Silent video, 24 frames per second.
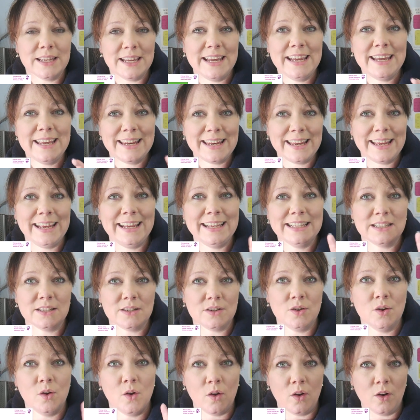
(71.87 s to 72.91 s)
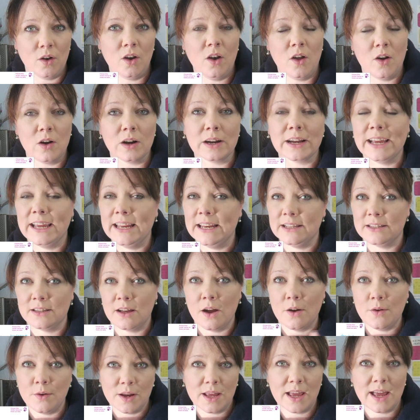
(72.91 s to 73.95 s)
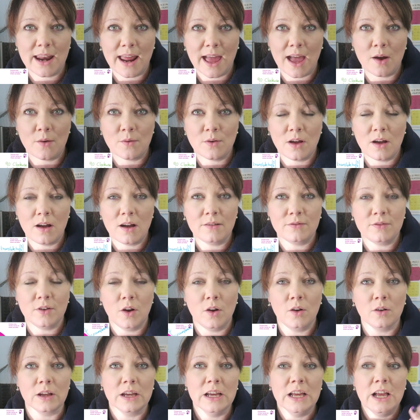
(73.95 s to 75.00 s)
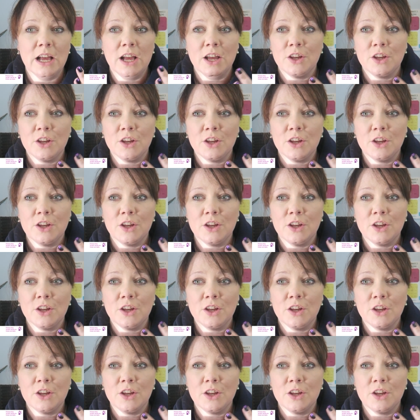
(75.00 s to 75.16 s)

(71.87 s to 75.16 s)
It is not long. It is only an hour and a half long.